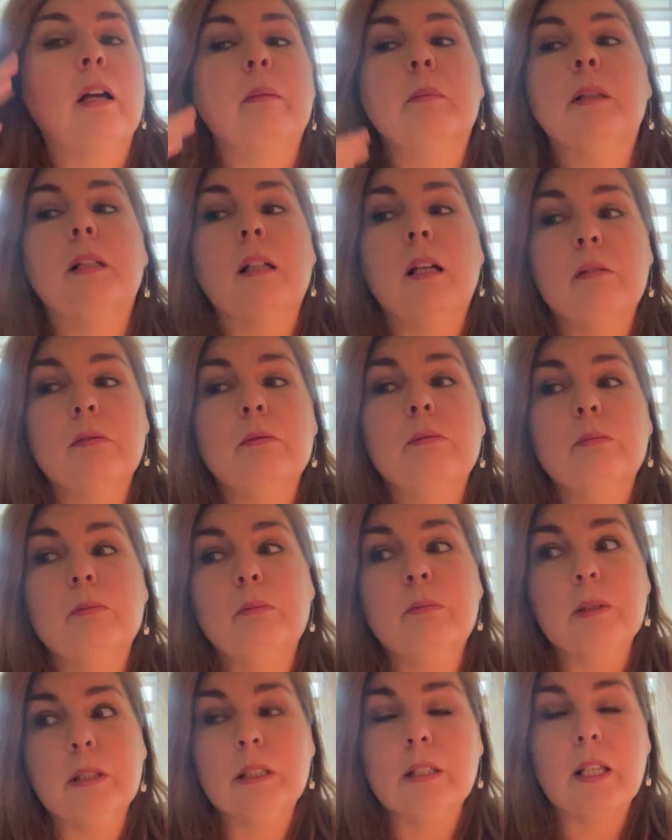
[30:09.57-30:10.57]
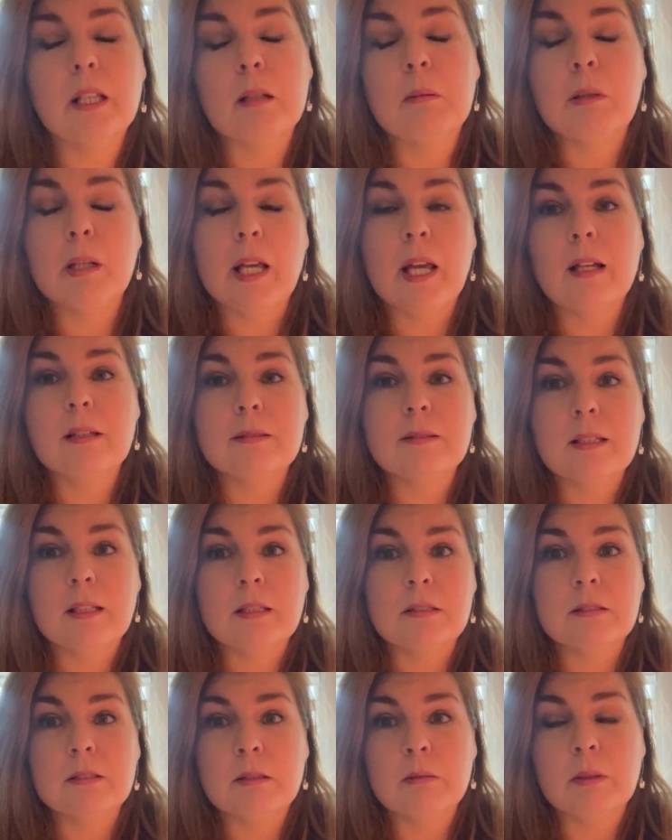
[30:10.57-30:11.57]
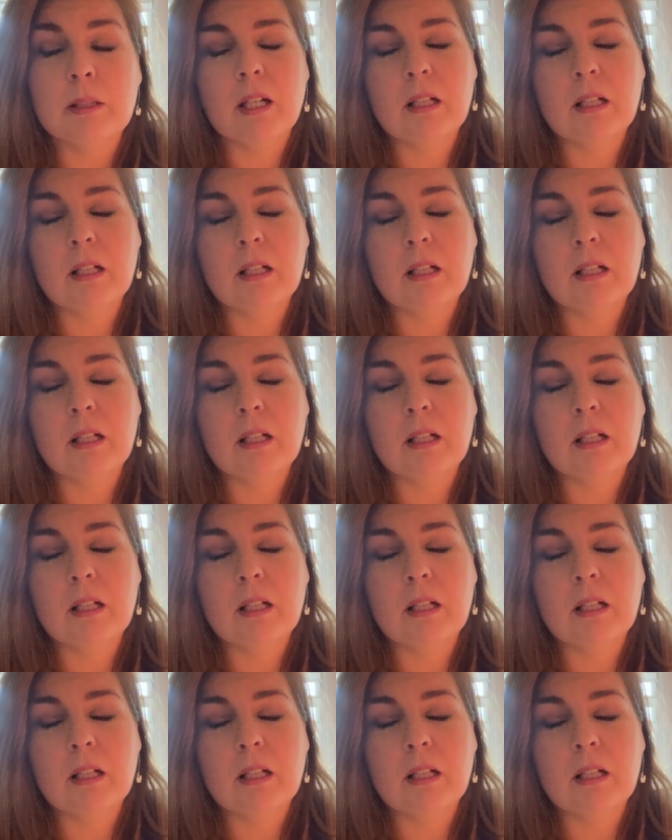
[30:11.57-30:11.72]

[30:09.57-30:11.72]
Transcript: I mean, I've been getting my ass handed to me.